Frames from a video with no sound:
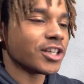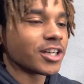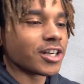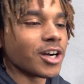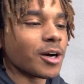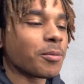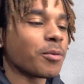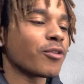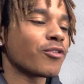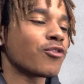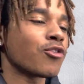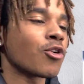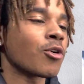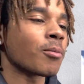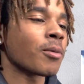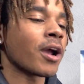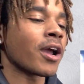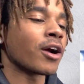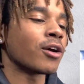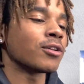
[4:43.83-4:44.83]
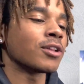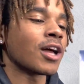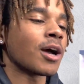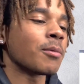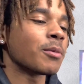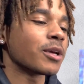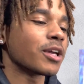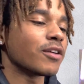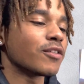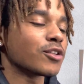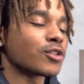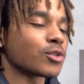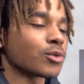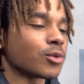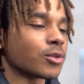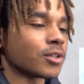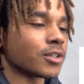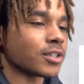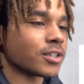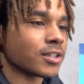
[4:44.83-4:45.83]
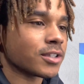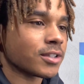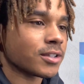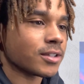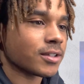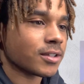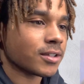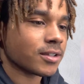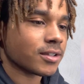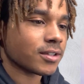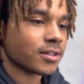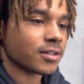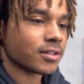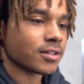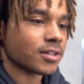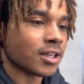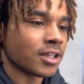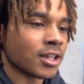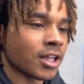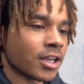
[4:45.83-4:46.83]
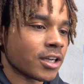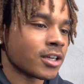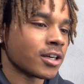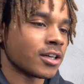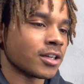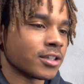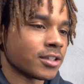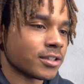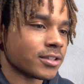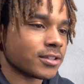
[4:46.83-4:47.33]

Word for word: a good performer, I ain't gonna lie, I'm gonna give it to her. I like her.